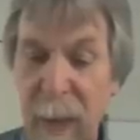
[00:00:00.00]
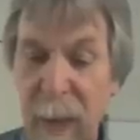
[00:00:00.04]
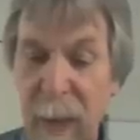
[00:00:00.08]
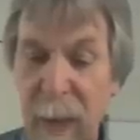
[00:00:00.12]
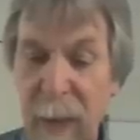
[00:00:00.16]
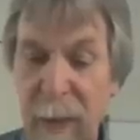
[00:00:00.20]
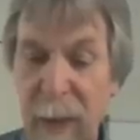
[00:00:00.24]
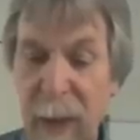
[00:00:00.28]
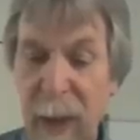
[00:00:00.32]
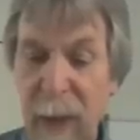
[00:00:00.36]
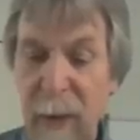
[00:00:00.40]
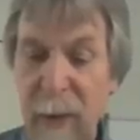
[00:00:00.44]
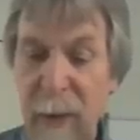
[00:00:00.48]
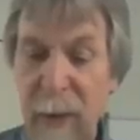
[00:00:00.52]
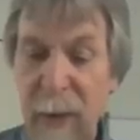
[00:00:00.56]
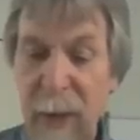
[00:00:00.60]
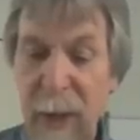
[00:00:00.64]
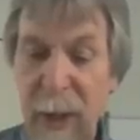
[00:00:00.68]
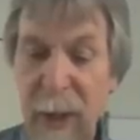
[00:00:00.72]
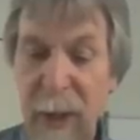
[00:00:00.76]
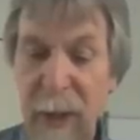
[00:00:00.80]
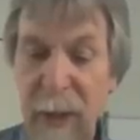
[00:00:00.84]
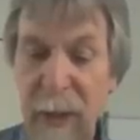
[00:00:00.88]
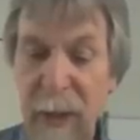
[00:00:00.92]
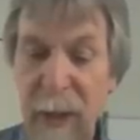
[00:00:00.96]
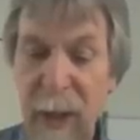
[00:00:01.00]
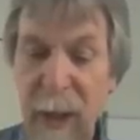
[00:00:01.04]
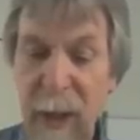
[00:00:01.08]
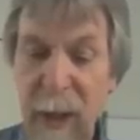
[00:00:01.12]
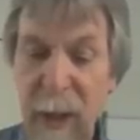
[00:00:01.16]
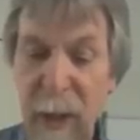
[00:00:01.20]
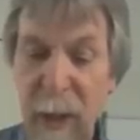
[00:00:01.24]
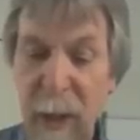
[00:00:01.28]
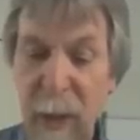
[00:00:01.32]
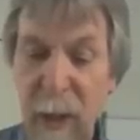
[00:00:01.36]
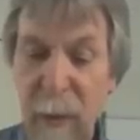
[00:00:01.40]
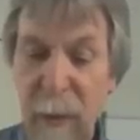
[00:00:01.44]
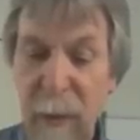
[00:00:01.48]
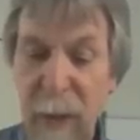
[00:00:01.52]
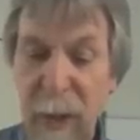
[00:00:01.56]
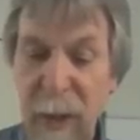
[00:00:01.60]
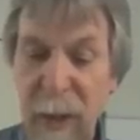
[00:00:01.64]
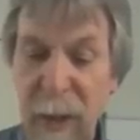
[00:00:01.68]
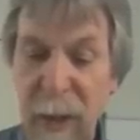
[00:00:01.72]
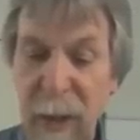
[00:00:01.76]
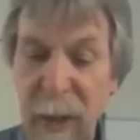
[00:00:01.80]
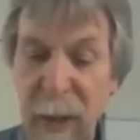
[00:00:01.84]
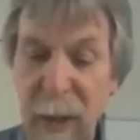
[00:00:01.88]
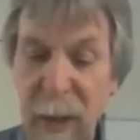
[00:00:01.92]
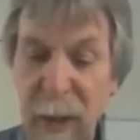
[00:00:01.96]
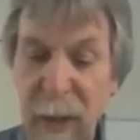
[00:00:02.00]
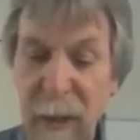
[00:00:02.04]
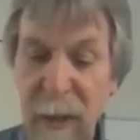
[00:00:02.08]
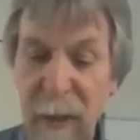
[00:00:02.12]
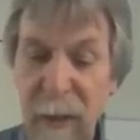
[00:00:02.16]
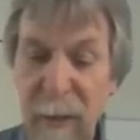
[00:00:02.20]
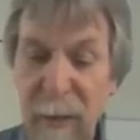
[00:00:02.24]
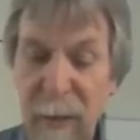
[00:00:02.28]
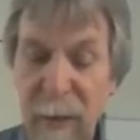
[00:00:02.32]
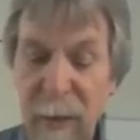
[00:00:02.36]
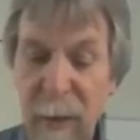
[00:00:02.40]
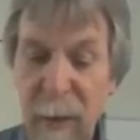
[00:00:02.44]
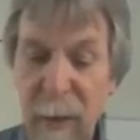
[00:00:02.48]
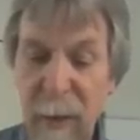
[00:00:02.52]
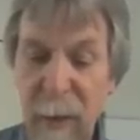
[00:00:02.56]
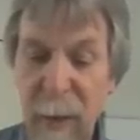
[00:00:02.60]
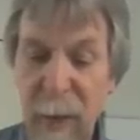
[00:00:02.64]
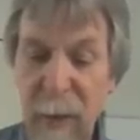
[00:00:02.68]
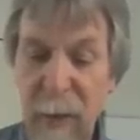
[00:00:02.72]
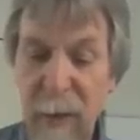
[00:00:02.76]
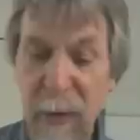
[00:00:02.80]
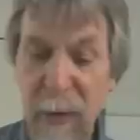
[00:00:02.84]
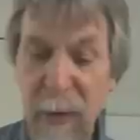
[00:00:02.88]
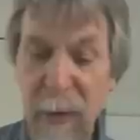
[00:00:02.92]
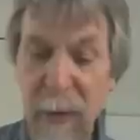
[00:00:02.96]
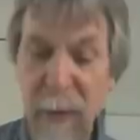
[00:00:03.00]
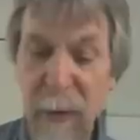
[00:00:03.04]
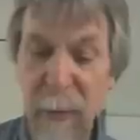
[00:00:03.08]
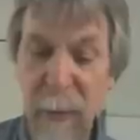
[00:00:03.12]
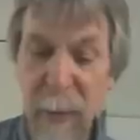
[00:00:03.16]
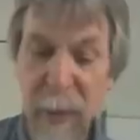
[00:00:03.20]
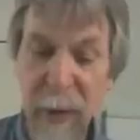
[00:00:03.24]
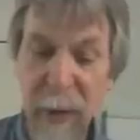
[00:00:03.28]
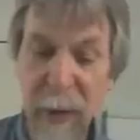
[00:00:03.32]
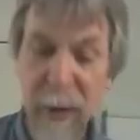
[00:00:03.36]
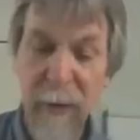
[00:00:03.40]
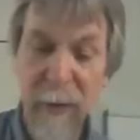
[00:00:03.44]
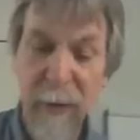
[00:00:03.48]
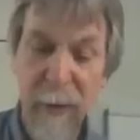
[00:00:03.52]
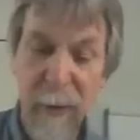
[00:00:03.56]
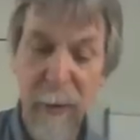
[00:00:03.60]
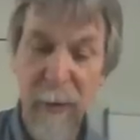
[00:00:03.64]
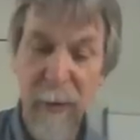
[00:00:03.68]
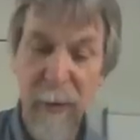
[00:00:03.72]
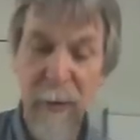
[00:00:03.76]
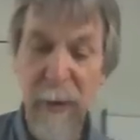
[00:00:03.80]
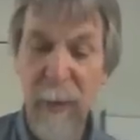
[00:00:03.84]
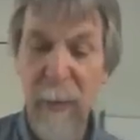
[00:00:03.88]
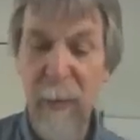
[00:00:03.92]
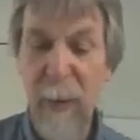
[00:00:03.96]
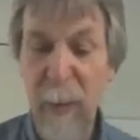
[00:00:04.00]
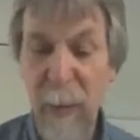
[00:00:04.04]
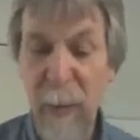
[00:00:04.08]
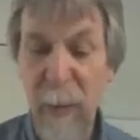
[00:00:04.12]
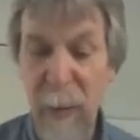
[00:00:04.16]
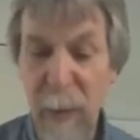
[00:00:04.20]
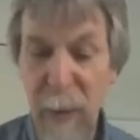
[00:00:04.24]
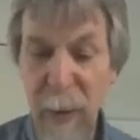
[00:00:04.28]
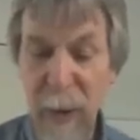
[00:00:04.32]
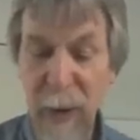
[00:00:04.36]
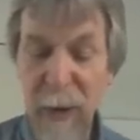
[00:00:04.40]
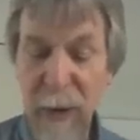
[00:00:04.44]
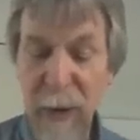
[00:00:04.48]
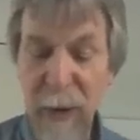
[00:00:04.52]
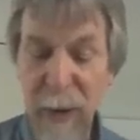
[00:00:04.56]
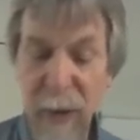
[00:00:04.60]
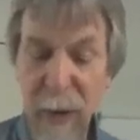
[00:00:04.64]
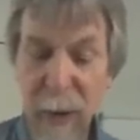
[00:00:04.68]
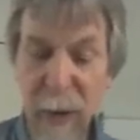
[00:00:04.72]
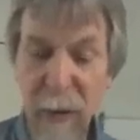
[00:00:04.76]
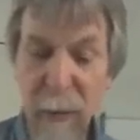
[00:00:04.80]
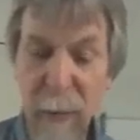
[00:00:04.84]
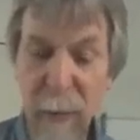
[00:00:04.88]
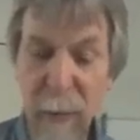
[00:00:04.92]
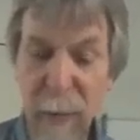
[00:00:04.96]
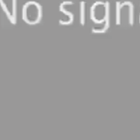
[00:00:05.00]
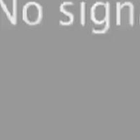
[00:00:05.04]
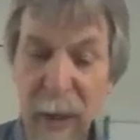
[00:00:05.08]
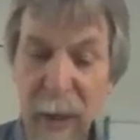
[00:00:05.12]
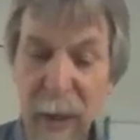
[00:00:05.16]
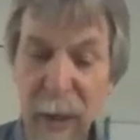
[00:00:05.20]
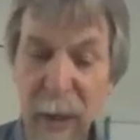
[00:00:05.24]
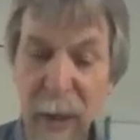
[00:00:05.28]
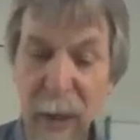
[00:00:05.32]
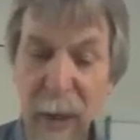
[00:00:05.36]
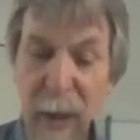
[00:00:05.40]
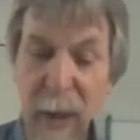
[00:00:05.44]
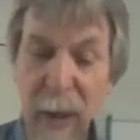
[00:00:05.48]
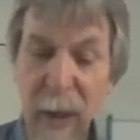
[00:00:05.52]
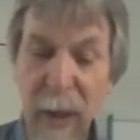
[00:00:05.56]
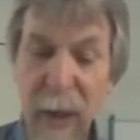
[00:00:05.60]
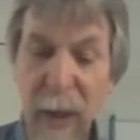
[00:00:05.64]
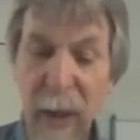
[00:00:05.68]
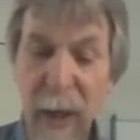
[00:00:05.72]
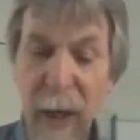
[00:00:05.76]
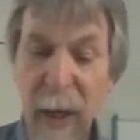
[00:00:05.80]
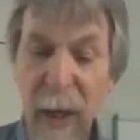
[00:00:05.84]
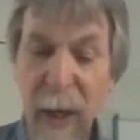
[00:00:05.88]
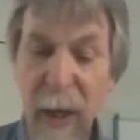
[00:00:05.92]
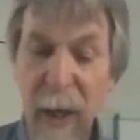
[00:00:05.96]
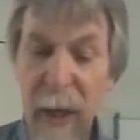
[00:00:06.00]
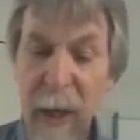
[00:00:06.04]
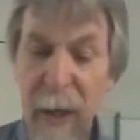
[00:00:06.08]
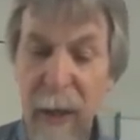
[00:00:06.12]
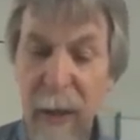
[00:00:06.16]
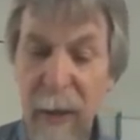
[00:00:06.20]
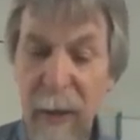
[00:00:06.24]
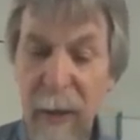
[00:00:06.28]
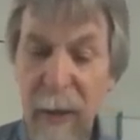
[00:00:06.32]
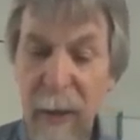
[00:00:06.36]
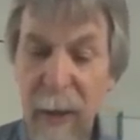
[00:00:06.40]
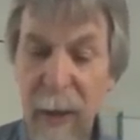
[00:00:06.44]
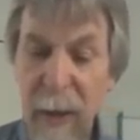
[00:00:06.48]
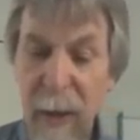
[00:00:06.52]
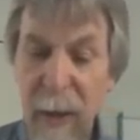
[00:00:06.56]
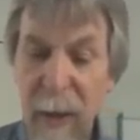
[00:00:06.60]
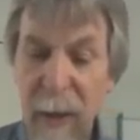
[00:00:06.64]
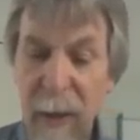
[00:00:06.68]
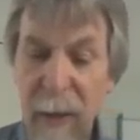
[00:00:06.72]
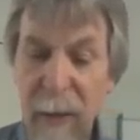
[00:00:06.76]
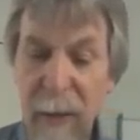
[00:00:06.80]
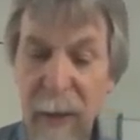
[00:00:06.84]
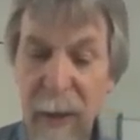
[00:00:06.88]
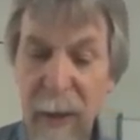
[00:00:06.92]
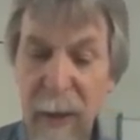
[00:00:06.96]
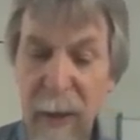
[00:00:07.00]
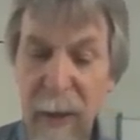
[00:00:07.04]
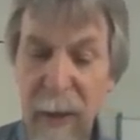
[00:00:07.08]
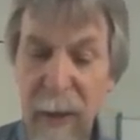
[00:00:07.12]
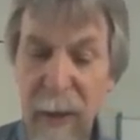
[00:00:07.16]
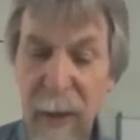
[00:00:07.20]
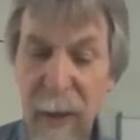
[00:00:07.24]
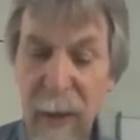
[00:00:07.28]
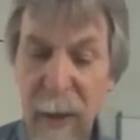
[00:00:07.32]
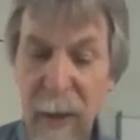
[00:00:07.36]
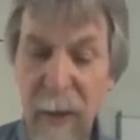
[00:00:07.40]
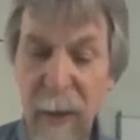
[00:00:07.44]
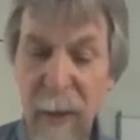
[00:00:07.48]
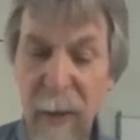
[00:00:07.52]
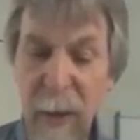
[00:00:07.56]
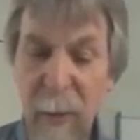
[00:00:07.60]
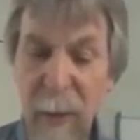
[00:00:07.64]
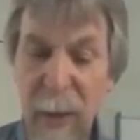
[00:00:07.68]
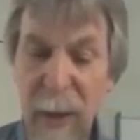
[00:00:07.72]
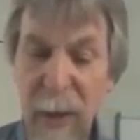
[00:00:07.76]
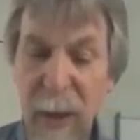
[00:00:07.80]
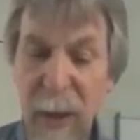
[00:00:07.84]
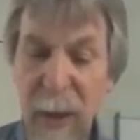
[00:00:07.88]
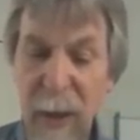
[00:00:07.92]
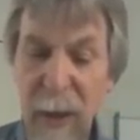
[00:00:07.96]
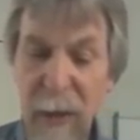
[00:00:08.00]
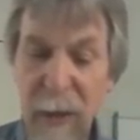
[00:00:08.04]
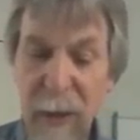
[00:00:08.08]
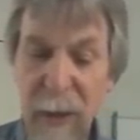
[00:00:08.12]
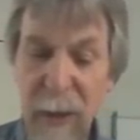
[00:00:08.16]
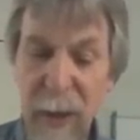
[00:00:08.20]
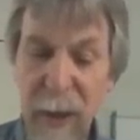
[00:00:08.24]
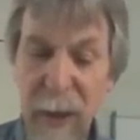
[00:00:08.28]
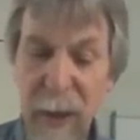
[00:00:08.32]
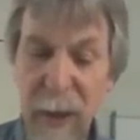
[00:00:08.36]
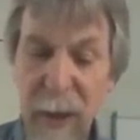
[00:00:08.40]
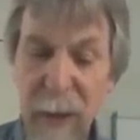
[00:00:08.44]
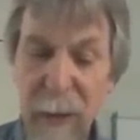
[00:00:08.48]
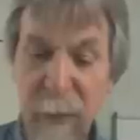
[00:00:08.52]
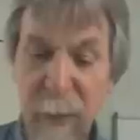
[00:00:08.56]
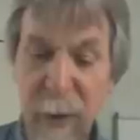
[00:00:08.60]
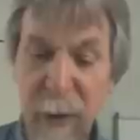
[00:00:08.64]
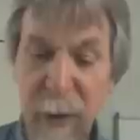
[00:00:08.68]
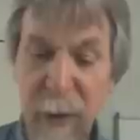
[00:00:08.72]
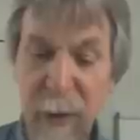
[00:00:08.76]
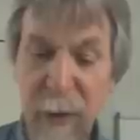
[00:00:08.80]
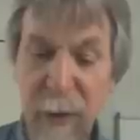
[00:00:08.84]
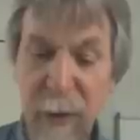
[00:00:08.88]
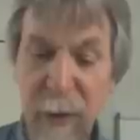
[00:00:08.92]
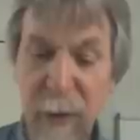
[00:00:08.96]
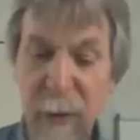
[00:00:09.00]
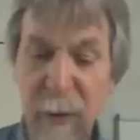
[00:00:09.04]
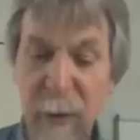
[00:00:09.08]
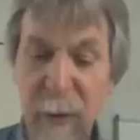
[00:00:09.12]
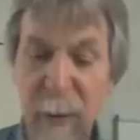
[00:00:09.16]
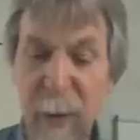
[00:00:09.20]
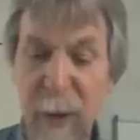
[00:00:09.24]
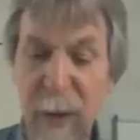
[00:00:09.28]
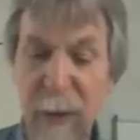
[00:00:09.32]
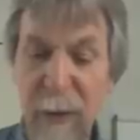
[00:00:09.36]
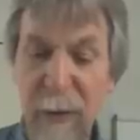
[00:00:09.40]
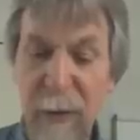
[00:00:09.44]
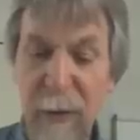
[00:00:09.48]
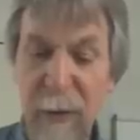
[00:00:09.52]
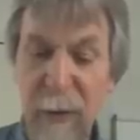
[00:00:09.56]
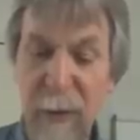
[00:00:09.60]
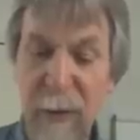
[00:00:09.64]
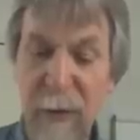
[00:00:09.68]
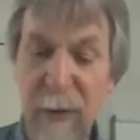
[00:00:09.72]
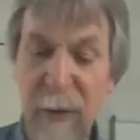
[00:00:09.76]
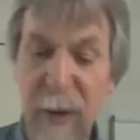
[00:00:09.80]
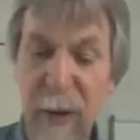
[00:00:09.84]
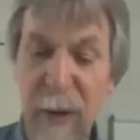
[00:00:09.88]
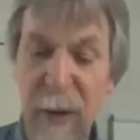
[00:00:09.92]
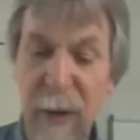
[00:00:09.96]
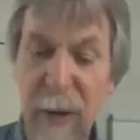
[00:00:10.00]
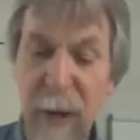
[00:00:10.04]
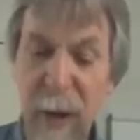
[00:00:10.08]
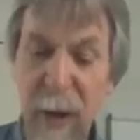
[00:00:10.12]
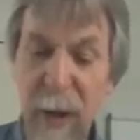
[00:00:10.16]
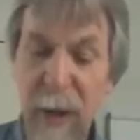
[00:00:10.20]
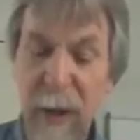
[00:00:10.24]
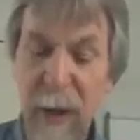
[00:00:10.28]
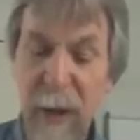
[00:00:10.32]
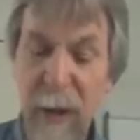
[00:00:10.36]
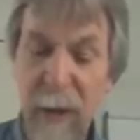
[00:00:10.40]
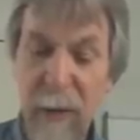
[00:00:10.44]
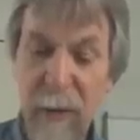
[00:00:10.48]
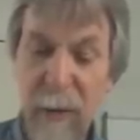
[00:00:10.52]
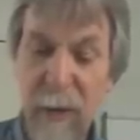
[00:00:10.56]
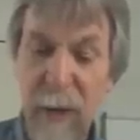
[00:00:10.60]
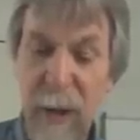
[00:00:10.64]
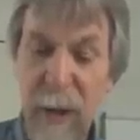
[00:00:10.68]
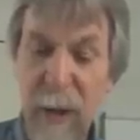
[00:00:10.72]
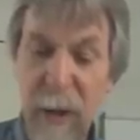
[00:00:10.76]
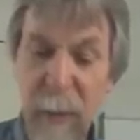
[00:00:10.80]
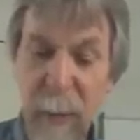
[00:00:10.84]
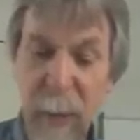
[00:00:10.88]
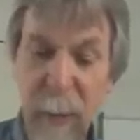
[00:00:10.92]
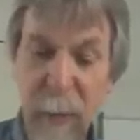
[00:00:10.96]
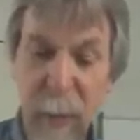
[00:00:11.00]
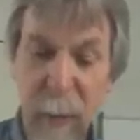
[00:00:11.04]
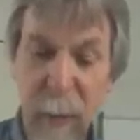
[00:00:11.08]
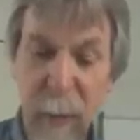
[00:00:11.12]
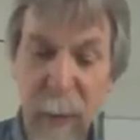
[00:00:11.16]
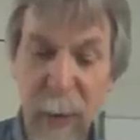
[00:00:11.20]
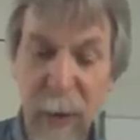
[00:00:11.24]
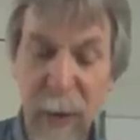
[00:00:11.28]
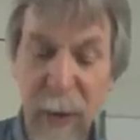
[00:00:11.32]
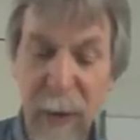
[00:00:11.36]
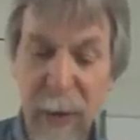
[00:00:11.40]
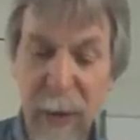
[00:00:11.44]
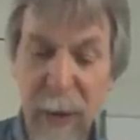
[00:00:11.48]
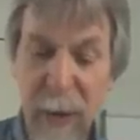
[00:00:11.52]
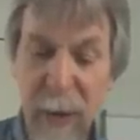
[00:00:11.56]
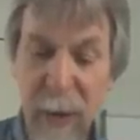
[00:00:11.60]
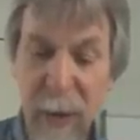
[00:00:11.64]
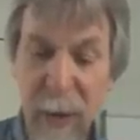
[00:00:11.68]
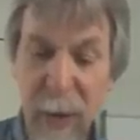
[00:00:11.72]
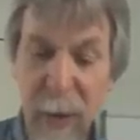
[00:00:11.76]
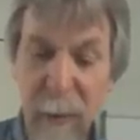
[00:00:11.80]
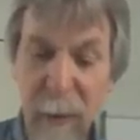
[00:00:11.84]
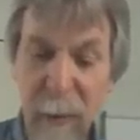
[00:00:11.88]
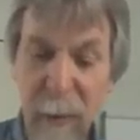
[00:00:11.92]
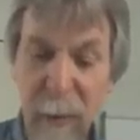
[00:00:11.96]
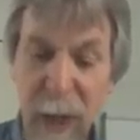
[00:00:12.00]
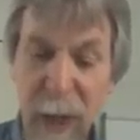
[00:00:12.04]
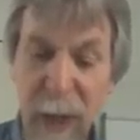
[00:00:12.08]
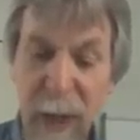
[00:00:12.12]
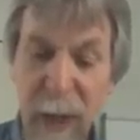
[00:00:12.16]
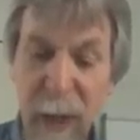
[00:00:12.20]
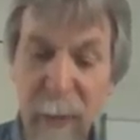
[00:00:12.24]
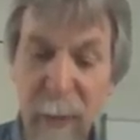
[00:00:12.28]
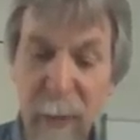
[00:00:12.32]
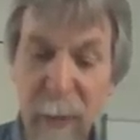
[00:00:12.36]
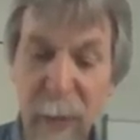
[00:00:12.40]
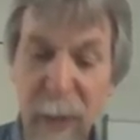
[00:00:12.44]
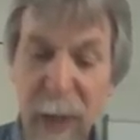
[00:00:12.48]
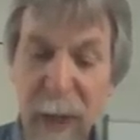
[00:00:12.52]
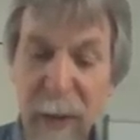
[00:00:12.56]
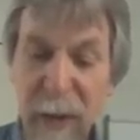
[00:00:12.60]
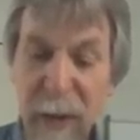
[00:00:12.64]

Down here R of t is what corresponds to the probability of B, and the nominator is what corresponds to the joint probability of A and B.